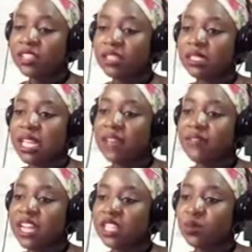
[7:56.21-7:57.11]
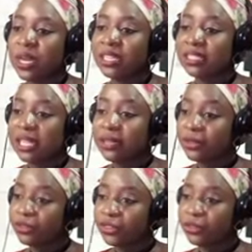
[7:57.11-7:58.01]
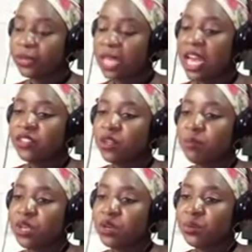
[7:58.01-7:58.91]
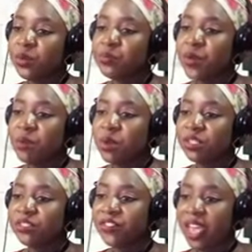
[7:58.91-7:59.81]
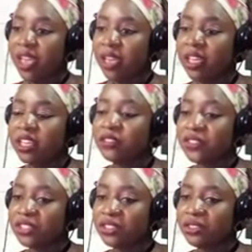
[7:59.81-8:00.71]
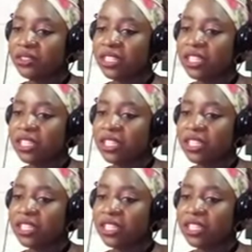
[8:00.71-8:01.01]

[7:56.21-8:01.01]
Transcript: She said that when assented to, the bill would promote fair, efficient,